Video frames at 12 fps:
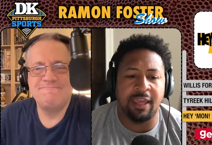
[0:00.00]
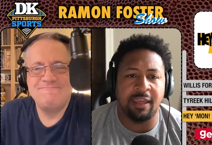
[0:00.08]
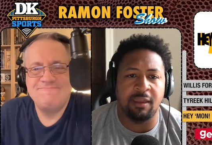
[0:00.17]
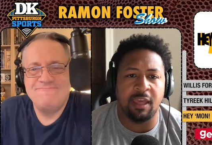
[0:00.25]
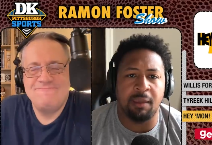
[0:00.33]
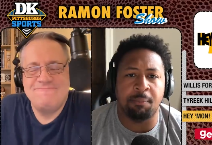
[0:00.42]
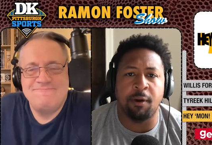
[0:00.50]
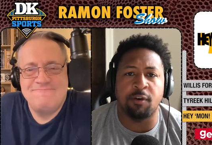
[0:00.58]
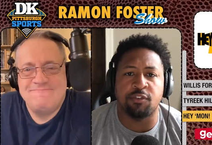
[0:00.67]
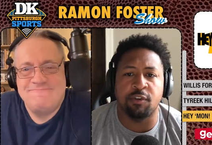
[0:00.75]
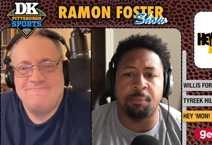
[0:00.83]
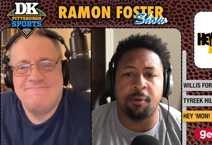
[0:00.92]
Speaker 1: a a
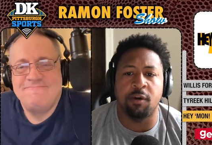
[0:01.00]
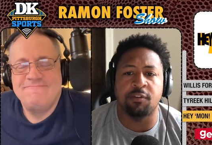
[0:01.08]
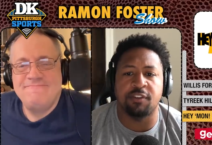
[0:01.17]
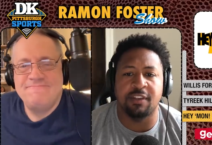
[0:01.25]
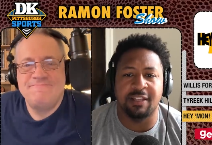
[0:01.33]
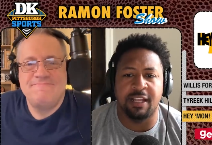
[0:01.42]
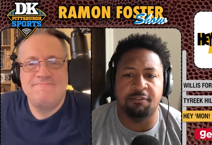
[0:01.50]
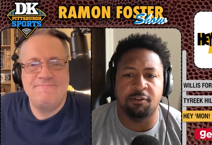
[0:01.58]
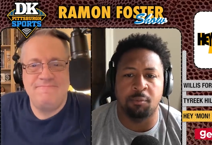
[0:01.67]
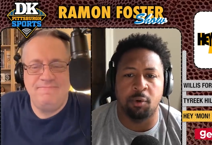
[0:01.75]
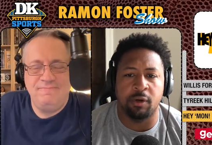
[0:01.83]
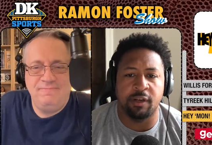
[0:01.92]
person to person
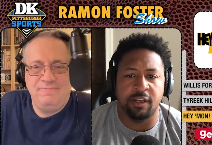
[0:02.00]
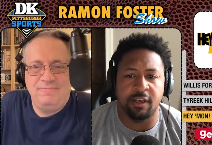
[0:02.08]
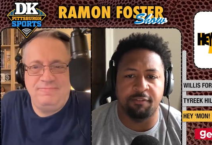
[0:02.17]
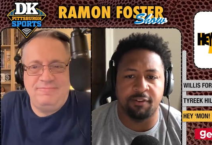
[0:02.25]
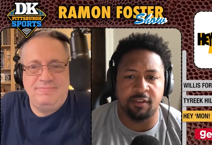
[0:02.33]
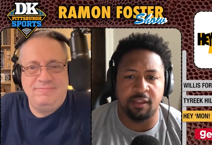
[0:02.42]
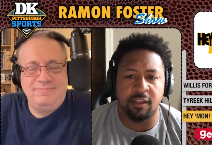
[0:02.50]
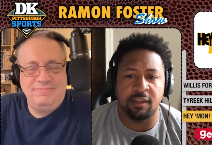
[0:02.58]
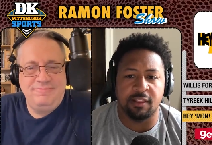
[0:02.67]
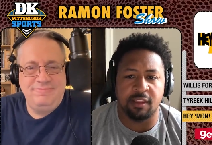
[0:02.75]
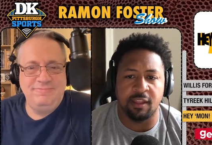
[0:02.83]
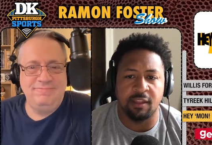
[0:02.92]
level more than every
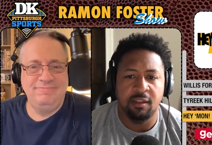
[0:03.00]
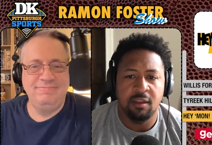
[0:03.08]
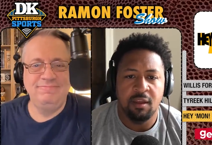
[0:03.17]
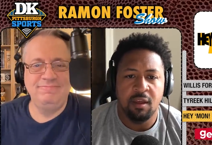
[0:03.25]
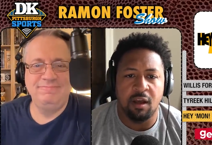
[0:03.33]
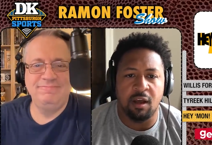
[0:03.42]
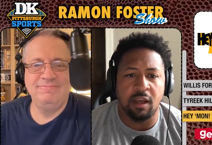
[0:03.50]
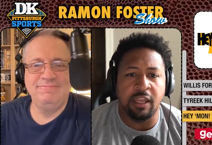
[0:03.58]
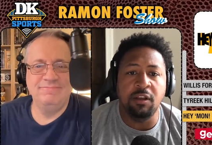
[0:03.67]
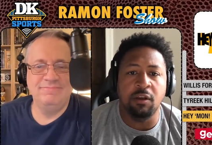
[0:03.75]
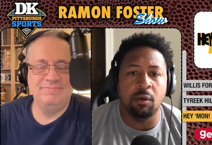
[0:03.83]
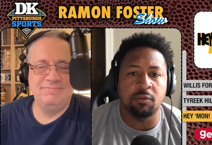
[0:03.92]
anything. Uh,
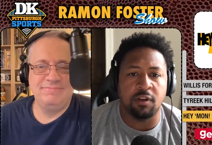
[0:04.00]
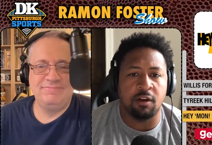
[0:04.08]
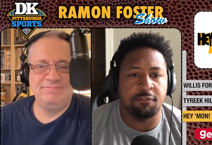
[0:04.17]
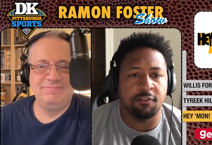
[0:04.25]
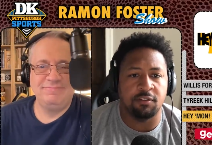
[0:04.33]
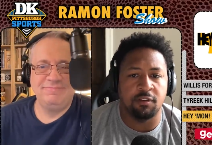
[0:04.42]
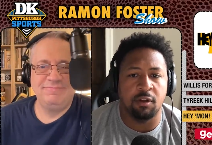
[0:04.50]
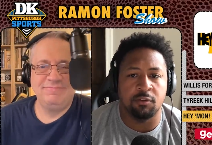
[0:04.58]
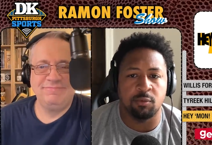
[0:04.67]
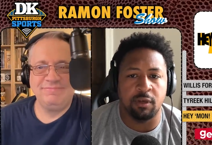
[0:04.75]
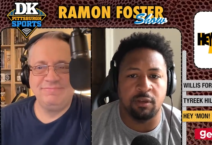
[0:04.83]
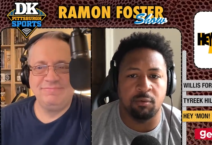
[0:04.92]
he knows offense and
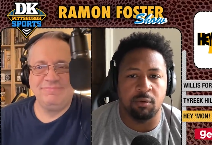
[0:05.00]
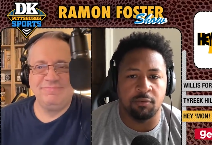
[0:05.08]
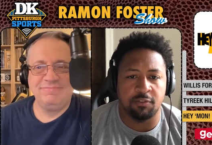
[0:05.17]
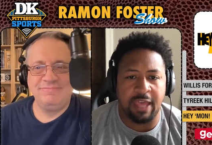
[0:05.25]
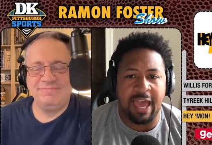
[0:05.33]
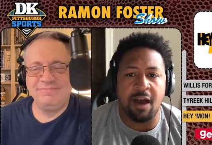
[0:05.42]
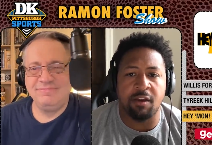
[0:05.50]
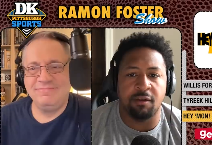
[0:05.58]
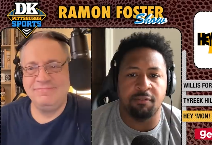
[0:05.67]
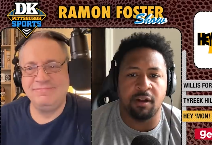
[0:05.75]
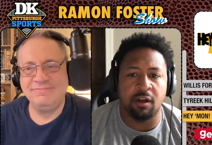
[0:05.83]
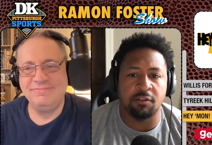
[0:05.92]
knows what he wants out
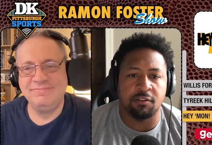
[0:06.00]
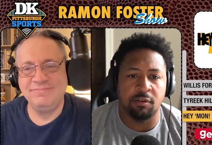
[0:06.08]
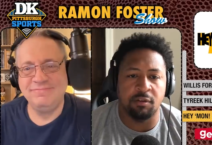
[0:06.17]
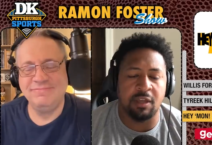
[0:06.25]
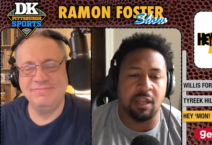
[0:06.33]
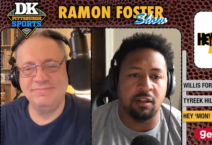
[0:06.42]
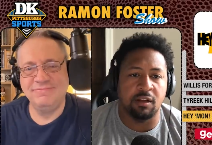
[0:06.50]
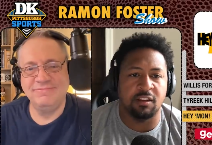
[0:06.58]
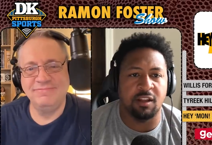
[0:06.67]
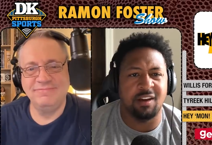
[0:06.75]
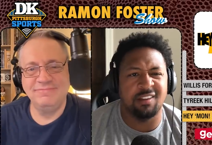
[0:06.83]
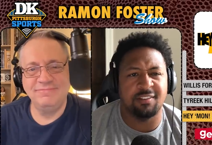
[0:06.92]
of it. Also, you got to look
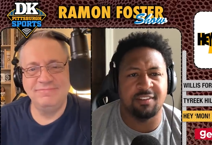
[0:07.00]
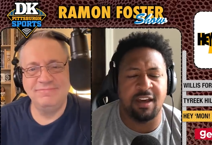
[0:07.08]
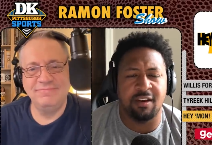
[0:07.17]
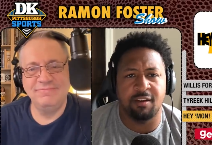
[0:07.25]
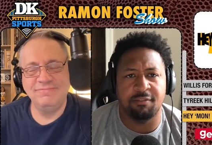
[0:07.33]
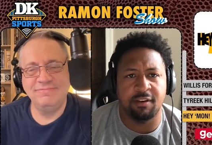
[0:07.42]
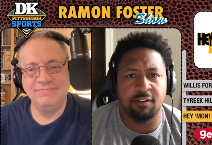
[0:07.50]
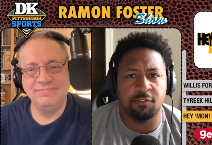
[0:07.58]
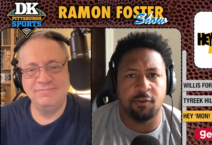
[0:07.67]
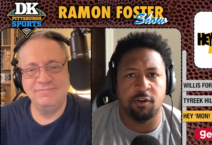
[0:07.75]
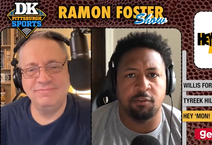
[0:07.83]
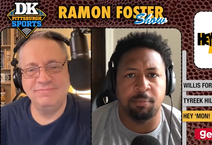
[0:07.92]
at the other side of it as
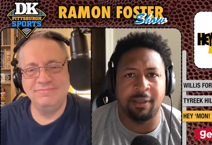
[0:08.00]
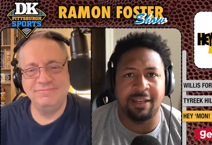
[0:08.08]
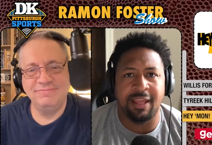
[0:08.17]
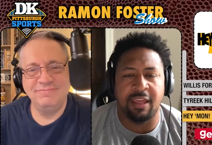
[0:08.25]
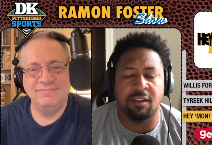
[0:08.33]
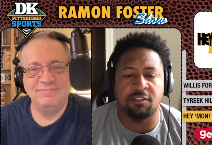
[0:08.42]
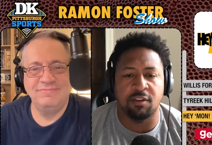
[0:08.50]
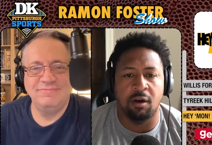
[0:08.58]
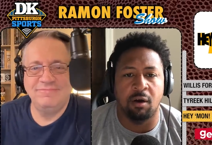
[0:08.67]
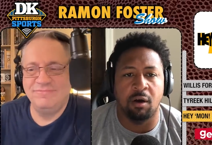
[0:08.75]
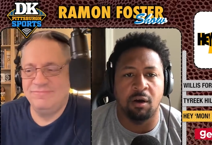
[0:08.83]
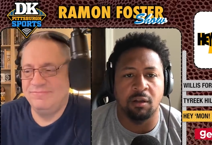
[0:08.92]
far as being hands
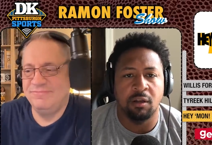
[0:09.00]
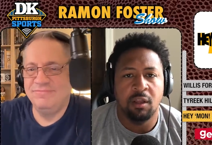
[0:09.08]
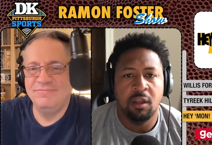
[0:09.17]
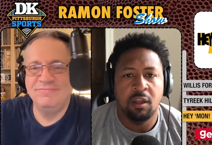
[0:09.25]
on.